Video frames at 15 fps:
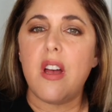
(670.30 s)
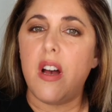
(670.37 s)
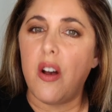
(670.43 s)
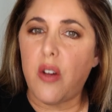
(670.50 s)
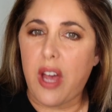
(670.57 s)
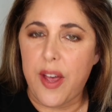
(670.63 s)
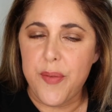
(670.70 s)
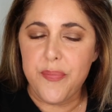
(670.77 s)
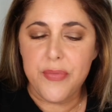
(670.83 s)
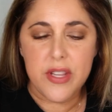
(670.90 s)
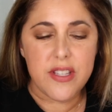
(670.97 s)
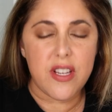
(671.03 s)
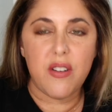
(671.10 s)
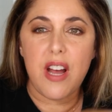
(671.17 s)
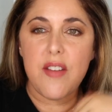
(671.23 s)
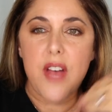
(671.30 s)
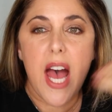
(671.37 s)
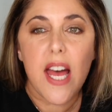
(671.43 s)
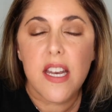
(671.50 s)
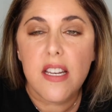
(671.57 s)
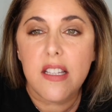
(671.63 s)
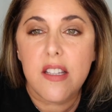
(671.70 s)
Okay. So I've
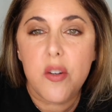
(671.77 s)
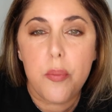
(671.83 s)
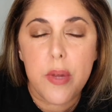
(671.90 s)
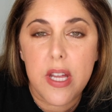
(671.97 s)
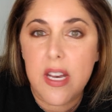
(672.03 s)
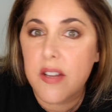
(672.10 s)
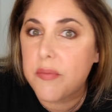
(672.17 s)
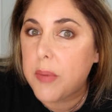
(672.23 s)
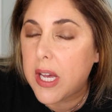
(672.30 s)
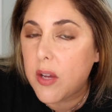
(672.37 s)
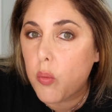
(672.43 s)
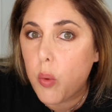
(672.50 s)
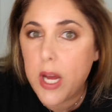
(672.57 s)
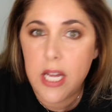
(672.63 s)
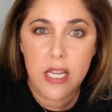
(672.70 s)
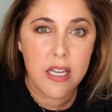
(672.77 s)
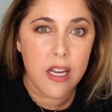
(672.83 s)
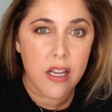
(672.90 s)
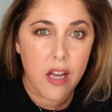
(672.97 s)
added a little bit of my Wayne